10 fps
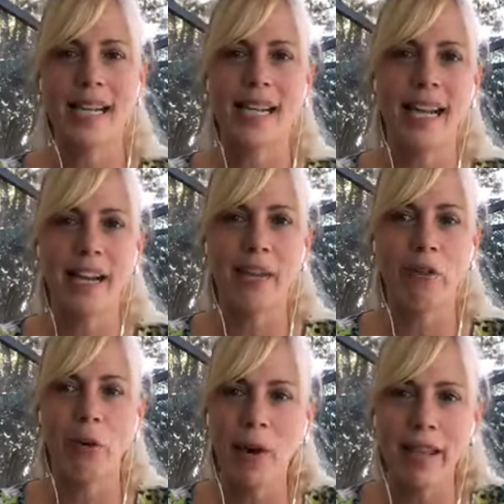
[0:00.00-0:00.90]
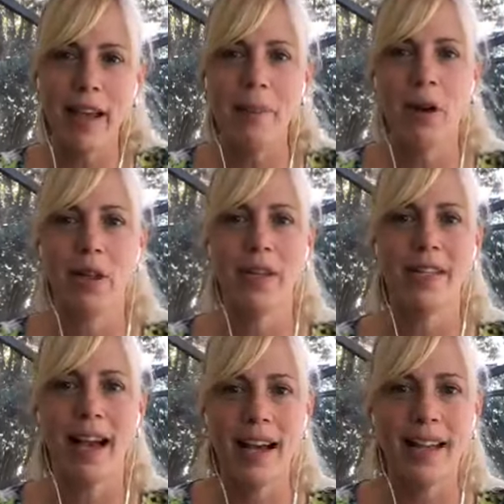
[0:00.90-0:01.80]
I can't ignore them, although the
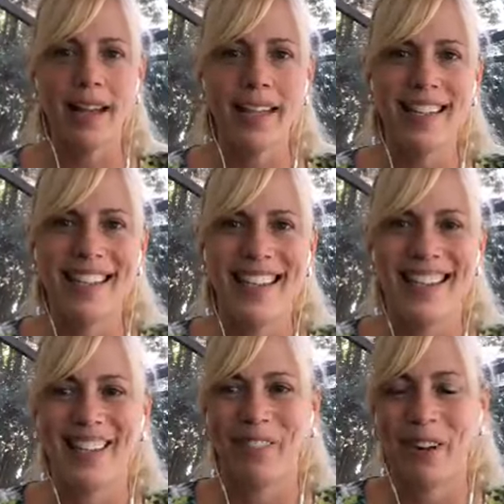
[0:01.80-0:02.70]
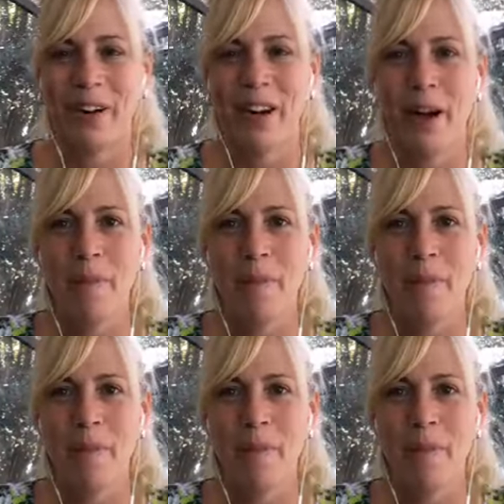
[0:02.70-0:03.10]
title of this is for